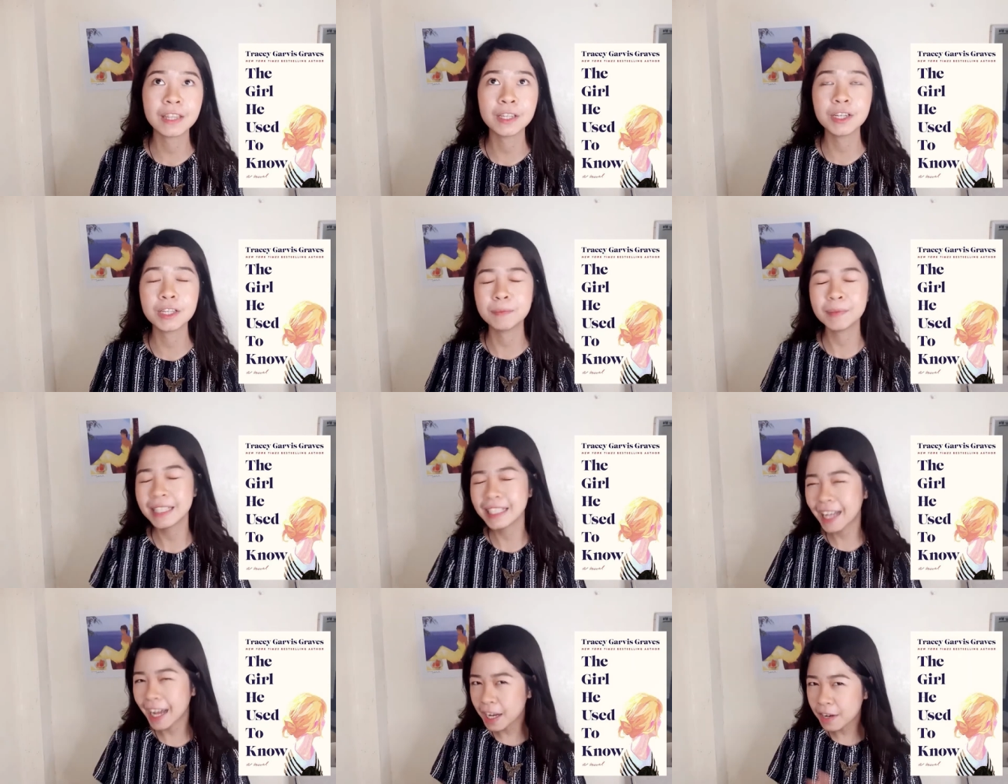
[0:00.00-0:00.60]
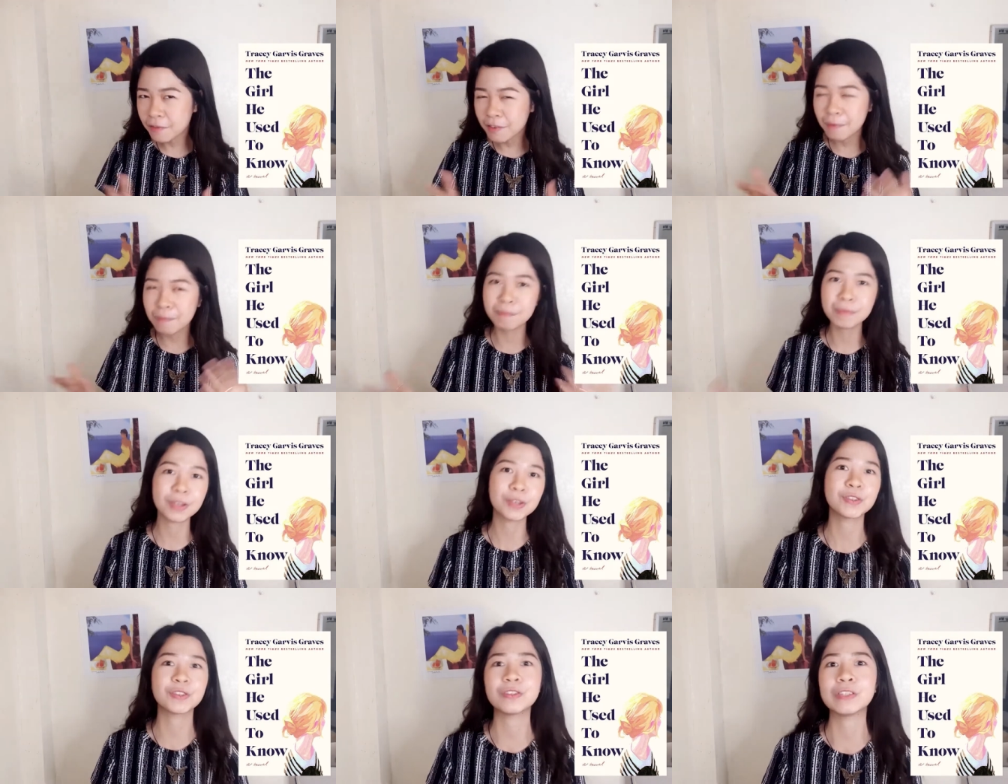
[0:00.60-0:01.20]
There's been kind of a
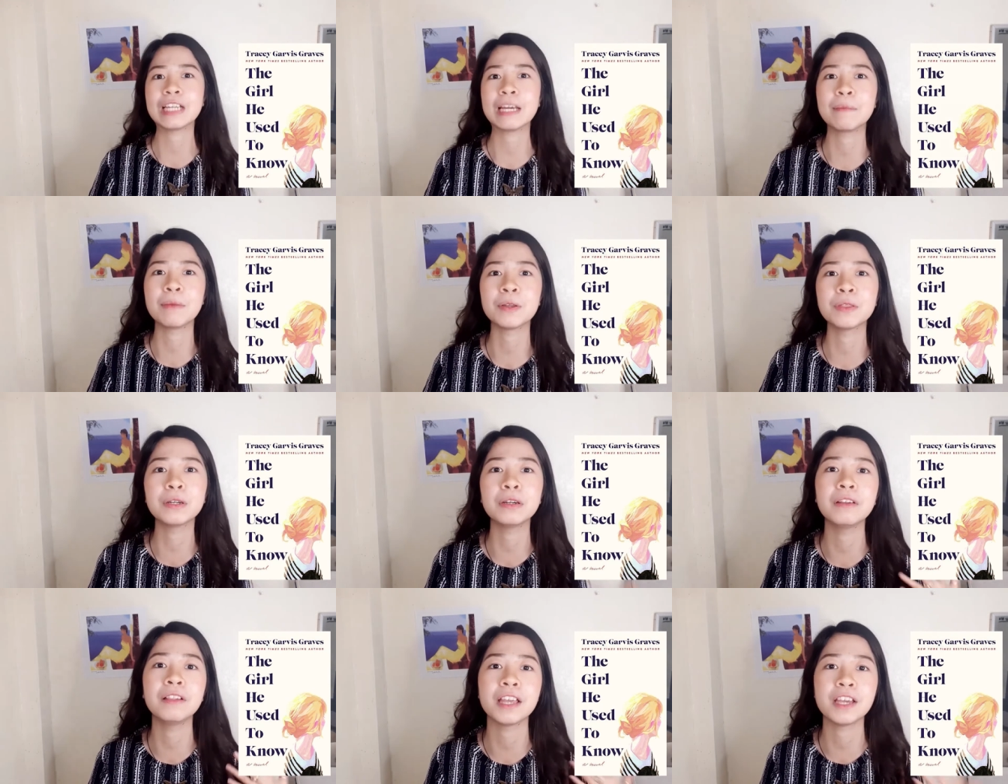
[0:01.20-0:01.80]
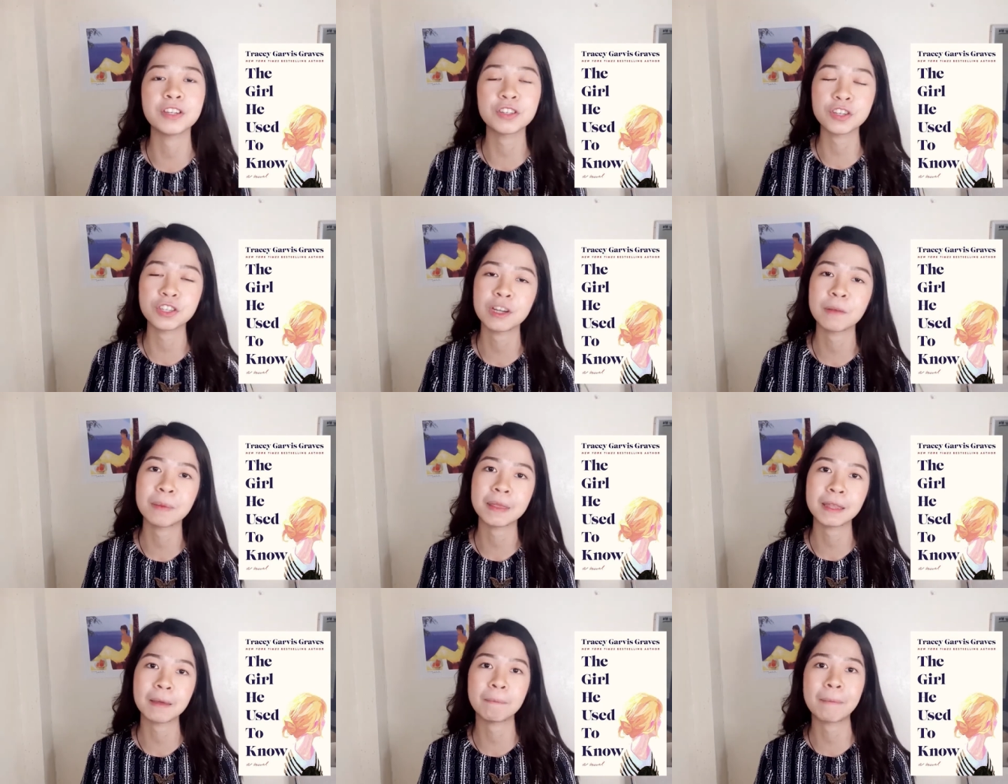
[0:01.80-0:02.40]
mystery about their
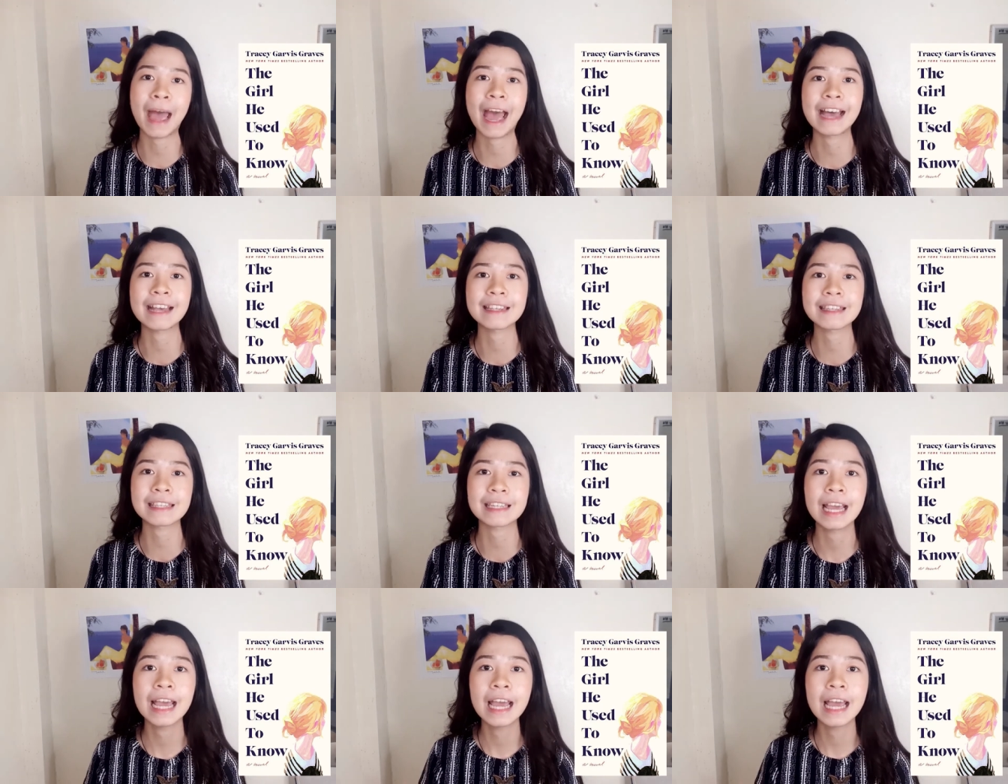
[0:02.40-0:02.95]
relationship in the past.